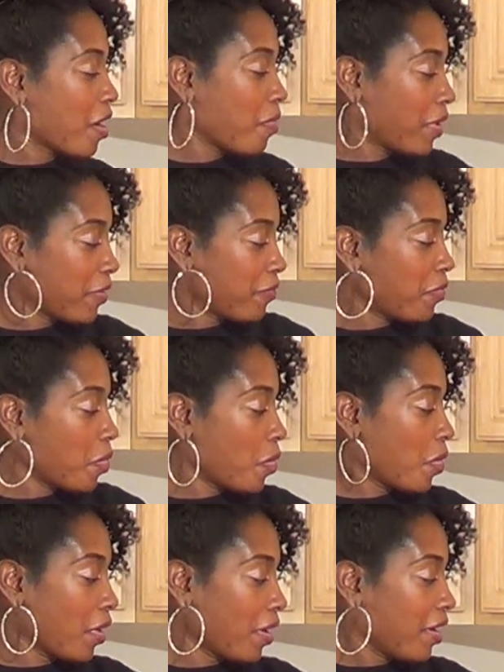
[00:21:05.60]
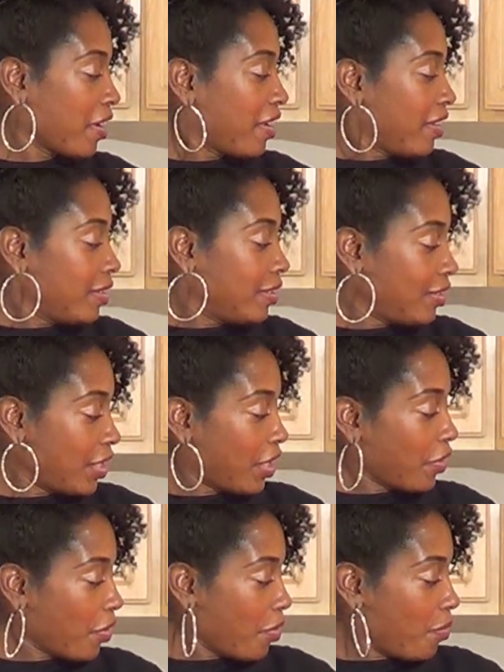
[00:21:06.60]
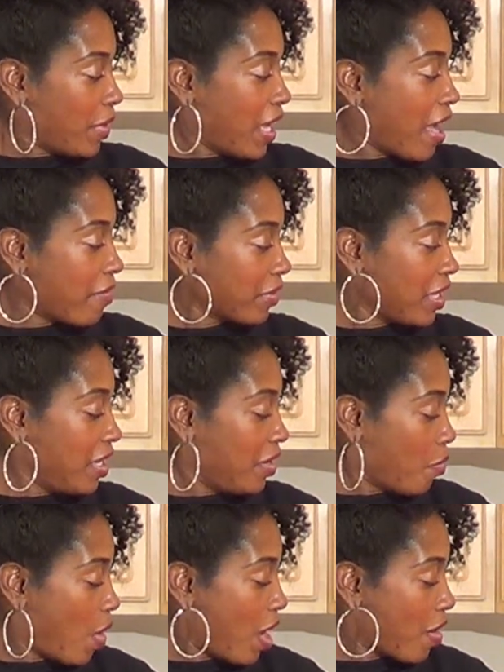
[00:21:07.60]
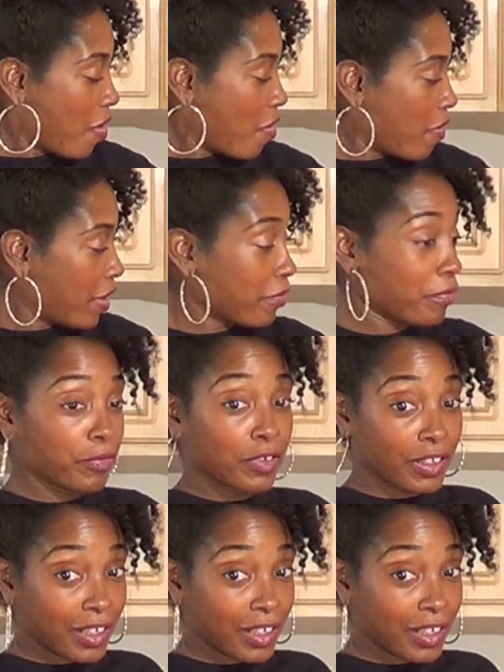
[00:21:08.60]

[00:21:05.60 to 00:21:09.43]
going for dinner. We have quinoa going for